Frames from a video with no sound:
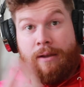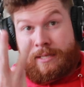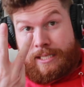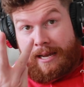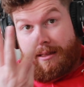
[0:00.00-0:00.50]
Yeah, that
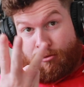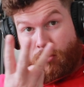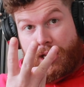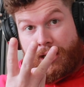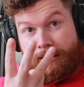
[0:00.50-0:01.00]
was day
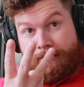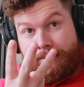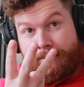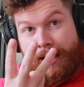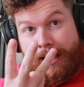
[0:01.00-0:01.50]
three. Yeah.
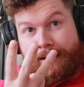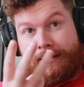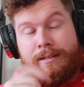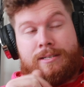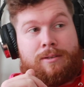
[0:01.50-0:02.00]
Yeah.
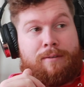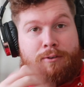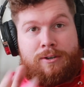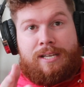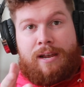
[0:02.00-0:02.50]
So the
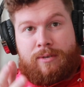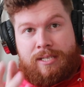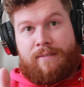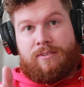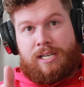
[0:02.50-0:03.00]
first day was
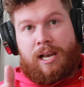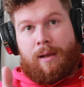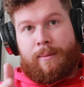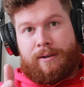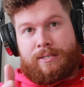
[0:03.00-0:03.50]
seventy
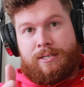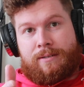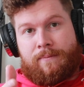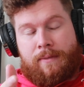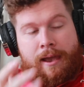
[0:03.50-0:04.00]
kilometers.
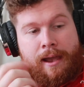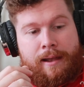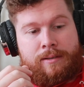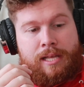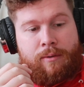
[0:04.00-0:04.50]

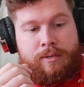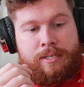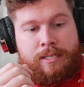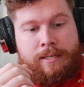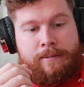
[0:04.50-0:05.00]
Uh, so that
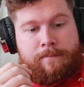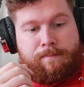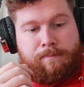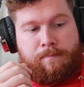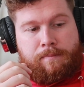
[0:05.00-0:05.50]
was
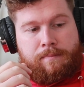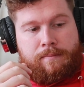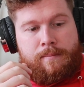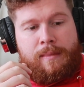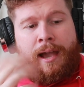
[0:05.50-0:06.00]

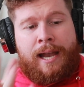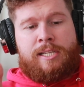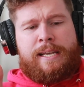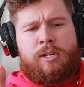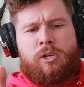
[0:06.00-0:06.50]

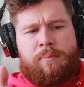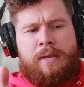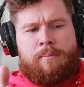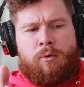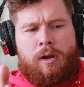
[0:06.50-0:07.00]
actually ended up
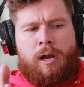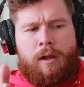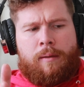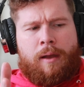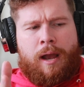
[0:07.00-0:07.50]
being more
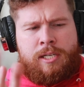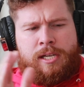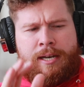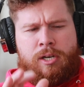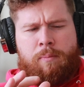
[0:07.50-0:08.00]

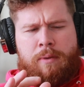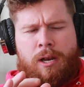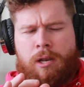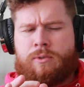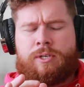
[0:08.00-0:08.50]
actually ended up being
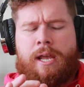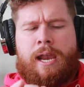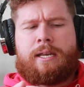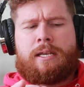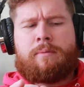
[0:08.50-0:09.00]
closer to
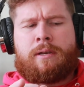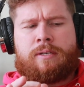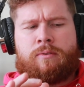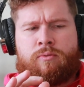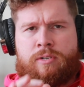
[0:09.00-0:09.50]
eighty because
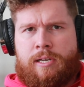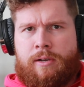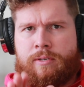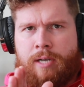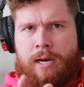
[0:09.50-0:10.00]
I was originally
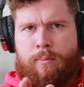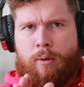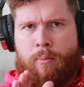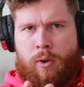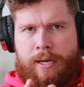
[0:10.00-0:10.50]
going to
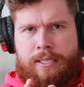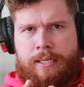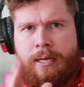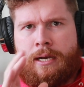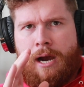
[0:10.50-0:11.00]
Ardmore Point.
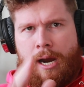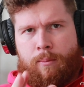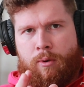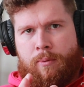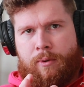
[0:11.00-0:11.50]

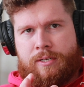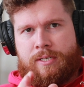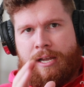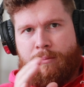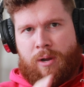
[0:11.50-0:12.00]
Ardmore Point
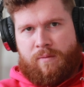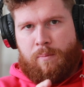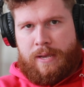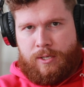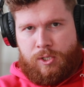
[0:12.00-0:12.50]
is now Private
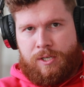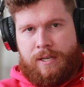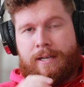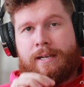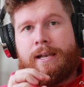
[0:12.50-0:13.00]
Beach.
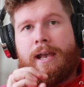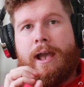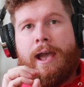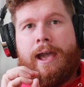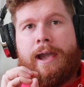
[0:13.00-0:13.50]

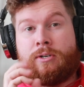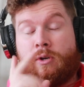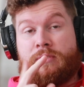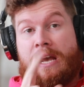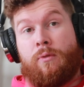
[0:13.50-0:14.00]
Uh, ended
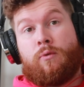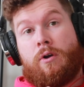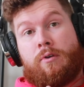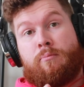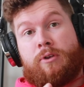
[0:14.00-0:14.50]
up down the
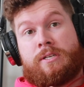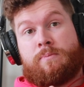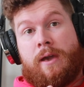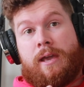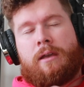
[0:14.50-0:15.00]
road at British
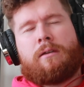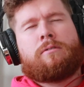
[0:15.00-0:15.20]
Bay.